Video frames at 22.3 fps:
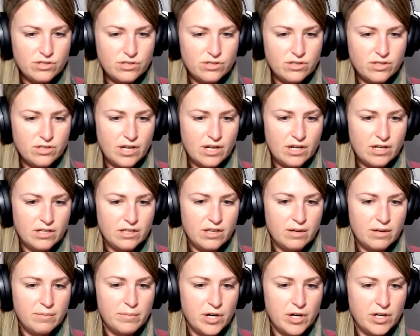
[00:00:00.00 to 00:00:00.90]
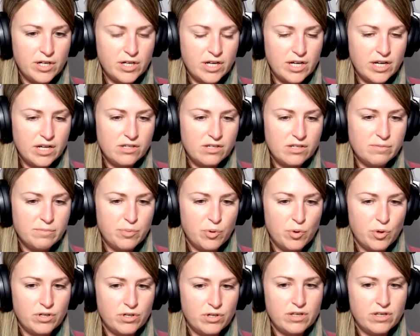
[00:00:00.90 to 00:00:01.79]
that marketing is
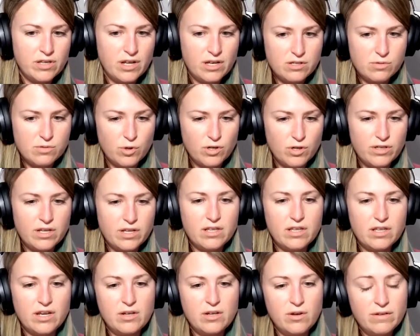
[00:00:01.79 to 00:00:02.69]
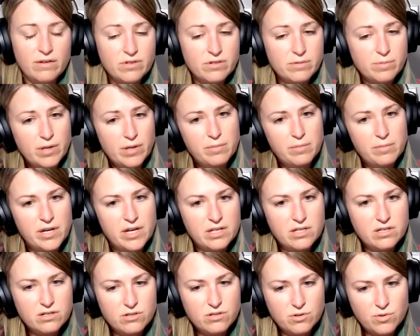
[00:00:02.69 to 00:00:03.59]
important and that's worth it, and that you have to spend the money
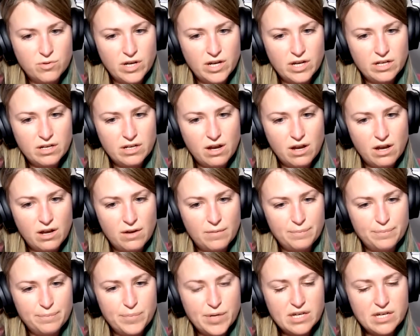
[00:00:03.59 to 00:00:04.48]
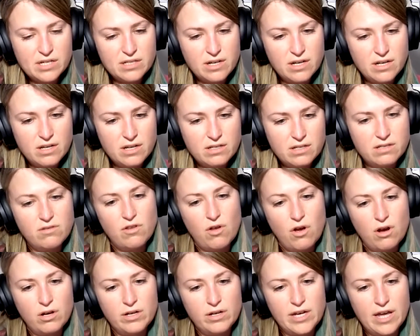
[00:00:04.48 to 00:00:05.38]
to do it. Because it is a
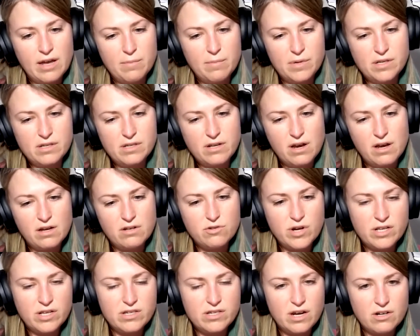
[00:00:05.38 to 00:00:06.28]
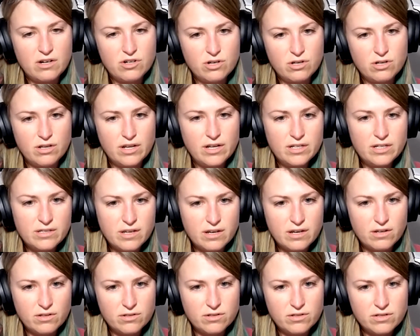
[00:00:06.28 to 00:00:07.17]
long game. It's not transactional like
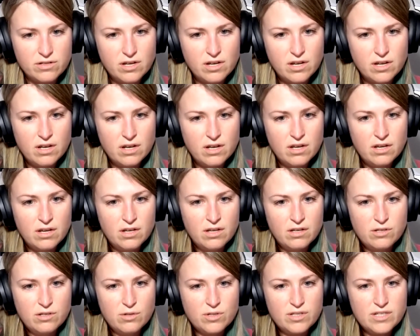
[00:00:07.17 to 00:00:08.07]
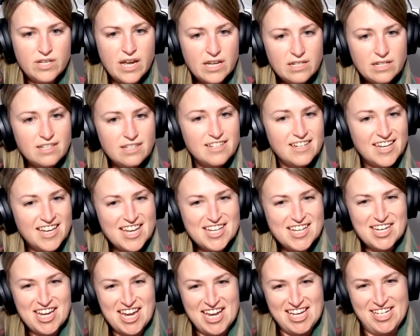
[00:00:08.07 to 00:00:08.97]
sales. So it takes
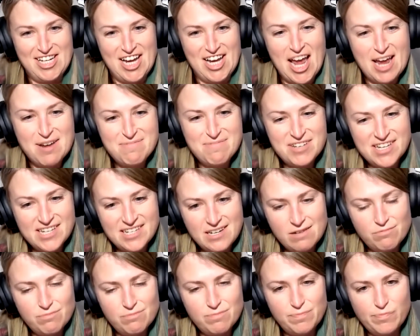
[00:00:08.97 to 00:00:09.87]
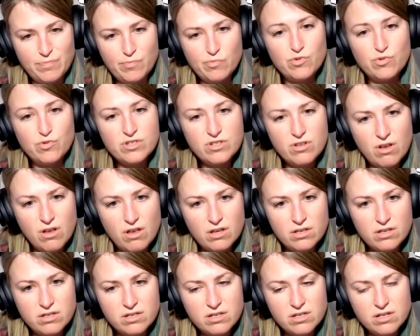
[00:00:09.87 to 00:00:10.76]
time to see
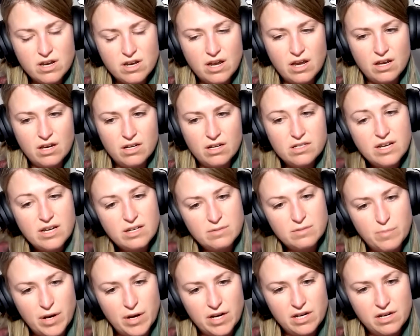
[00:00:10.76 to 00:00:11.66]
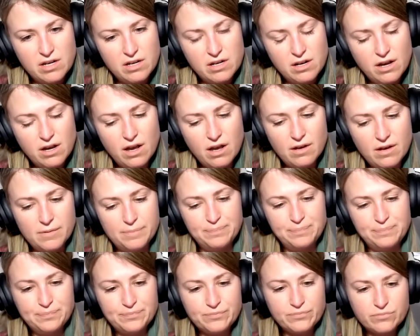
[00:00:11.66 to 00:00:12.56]
results, and it takes money. So
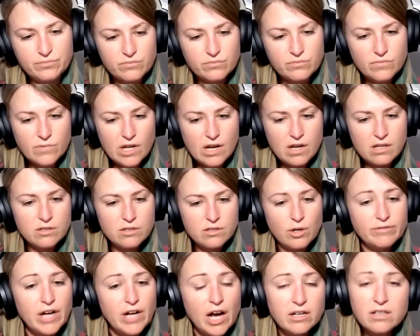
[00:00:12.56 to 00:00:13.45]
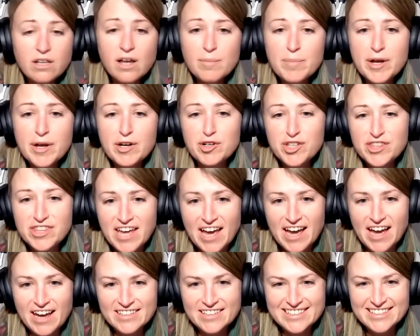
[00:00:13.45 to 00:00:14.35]
I've gotten a lot better at that.